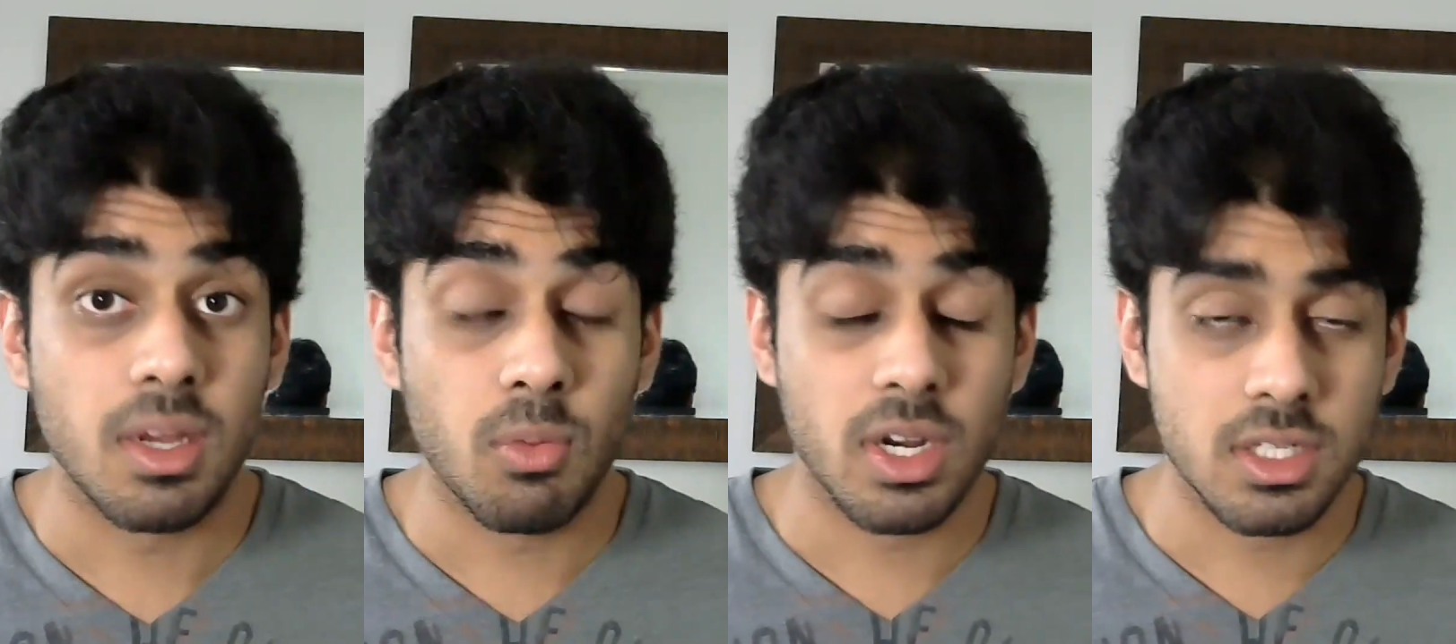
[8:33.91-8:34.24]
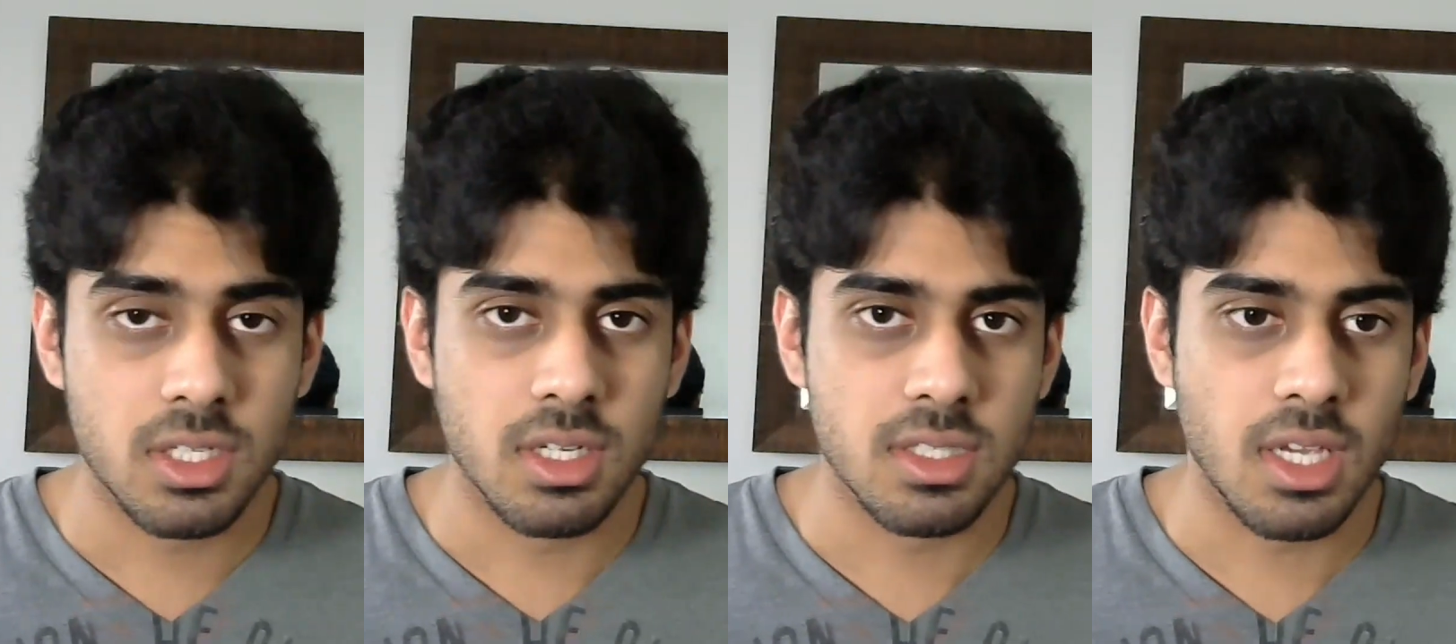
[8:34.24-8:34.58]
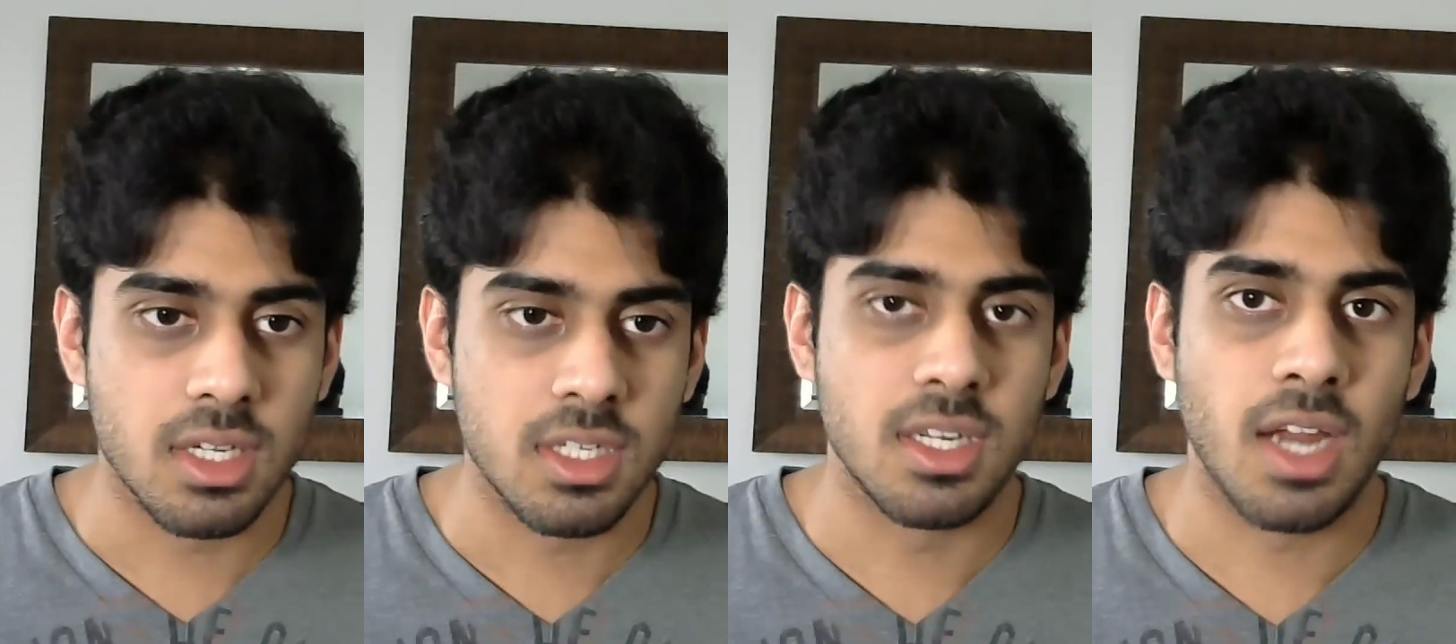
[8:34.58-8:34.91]
when she is
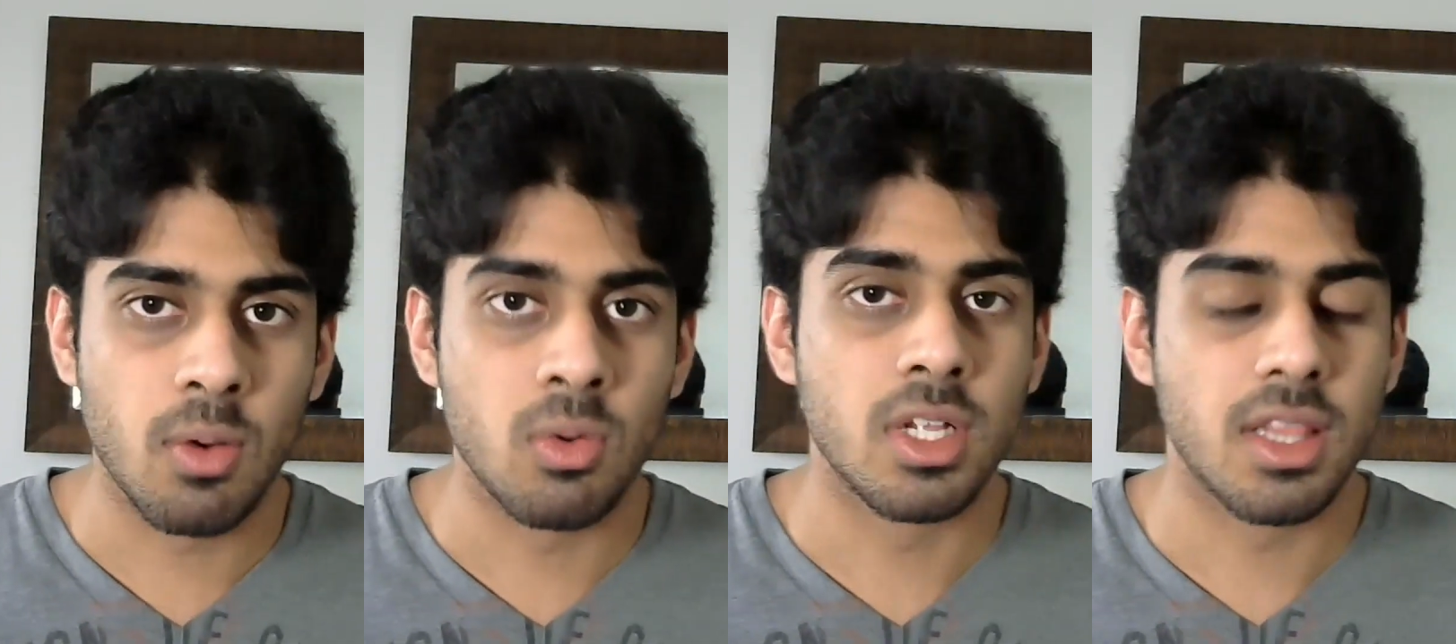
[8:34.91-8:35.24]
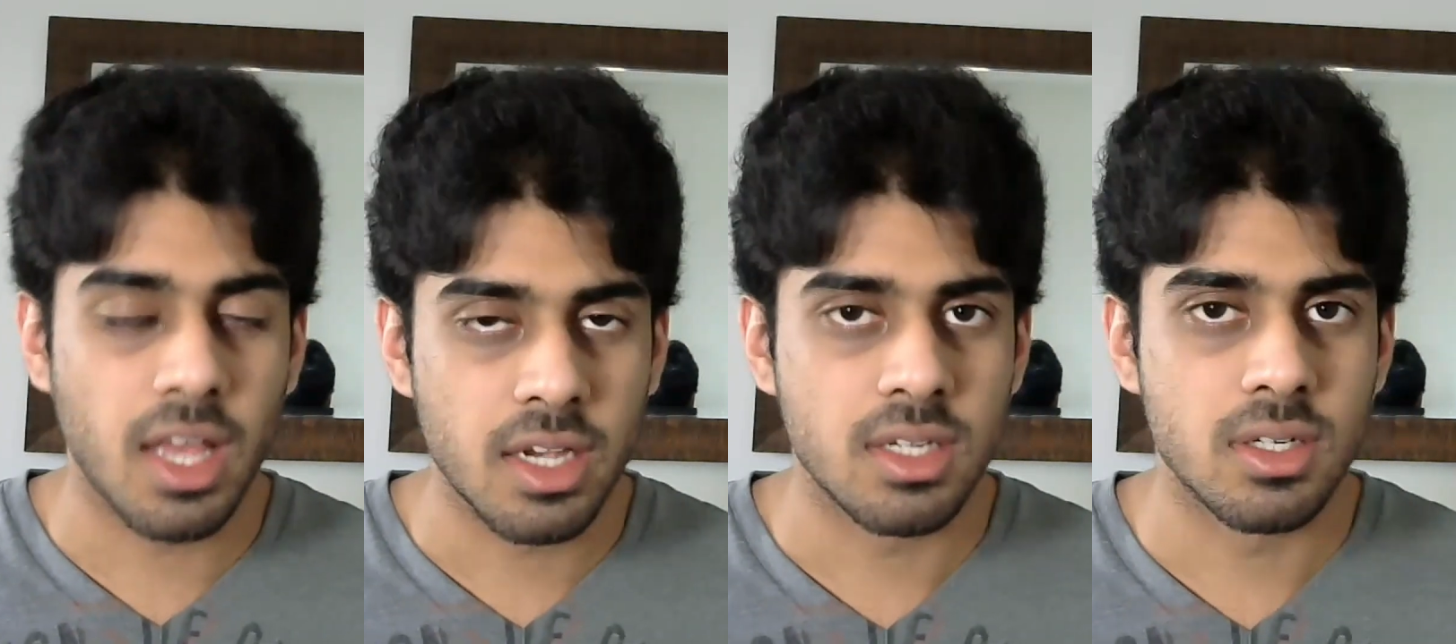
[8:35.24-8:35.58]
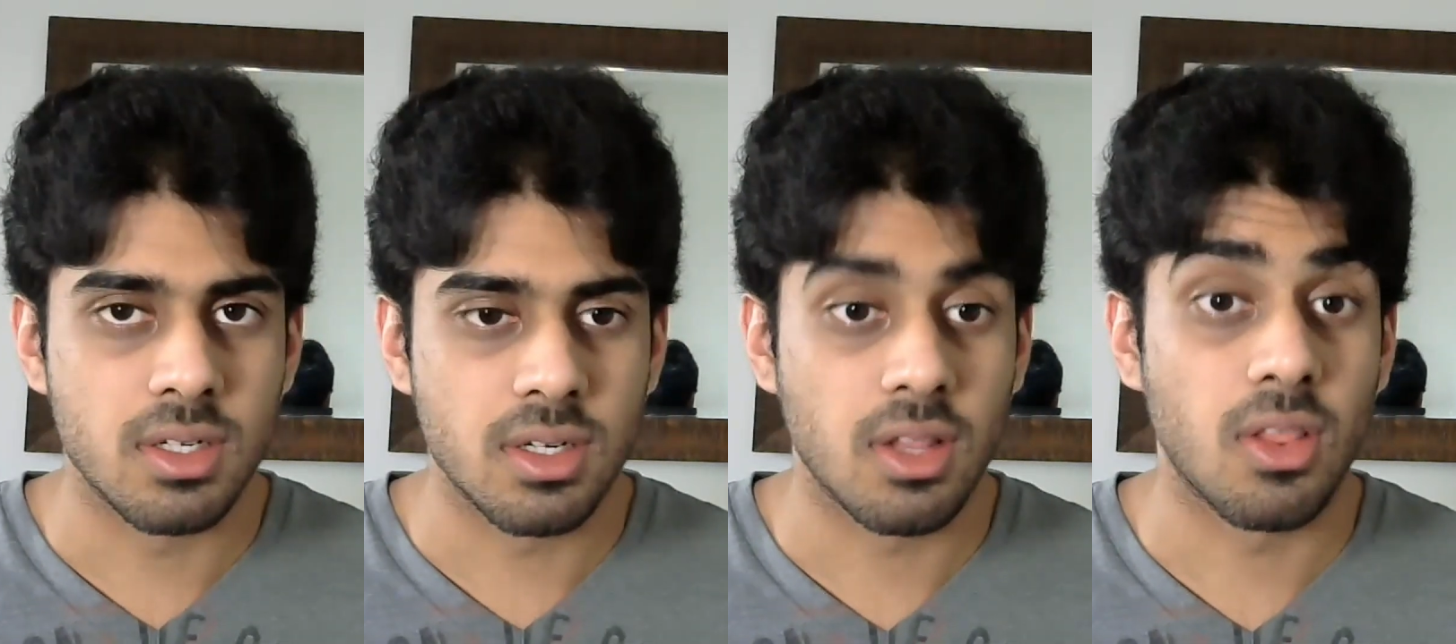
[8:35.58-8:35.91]
18 i will like
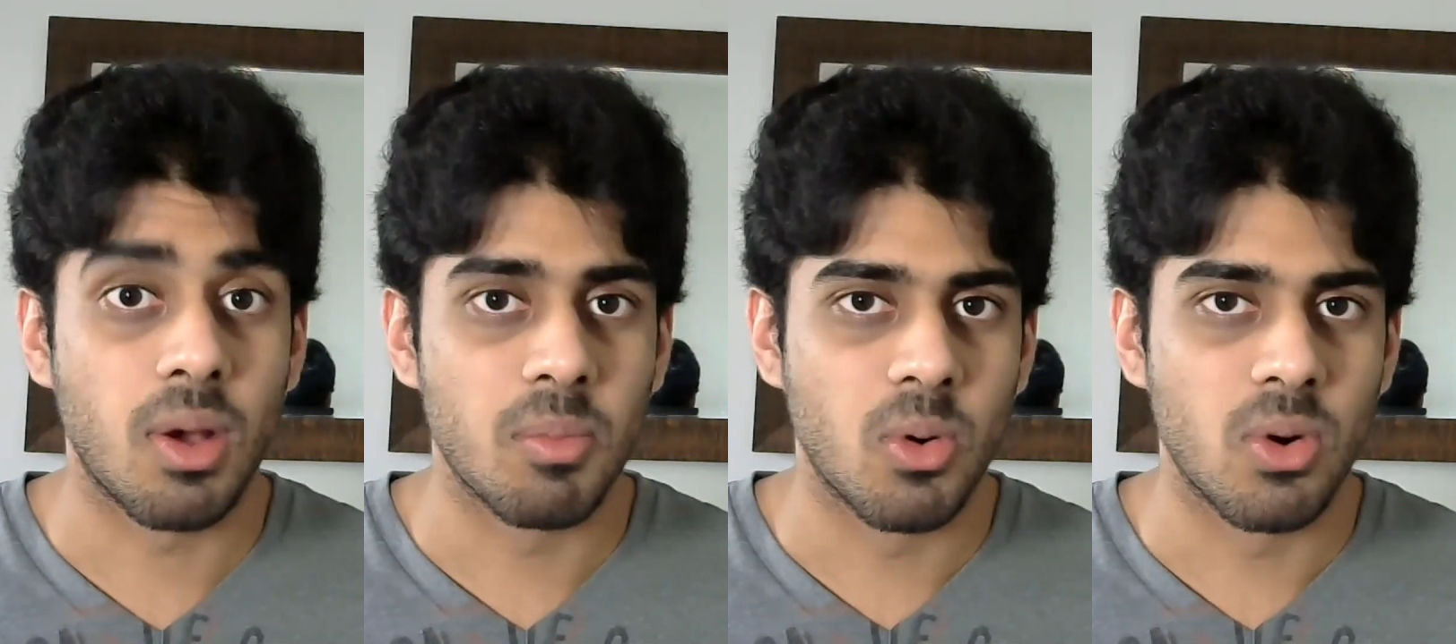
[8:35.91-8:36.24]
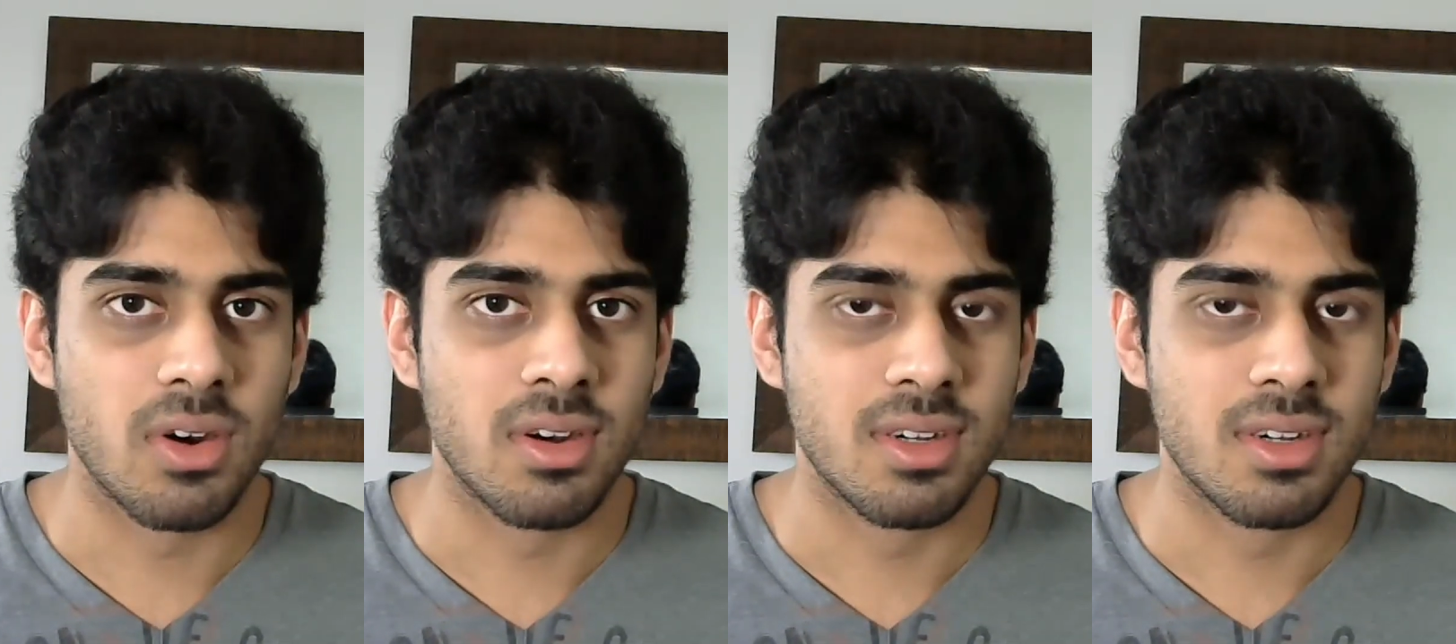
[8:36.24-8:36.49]
her a lot more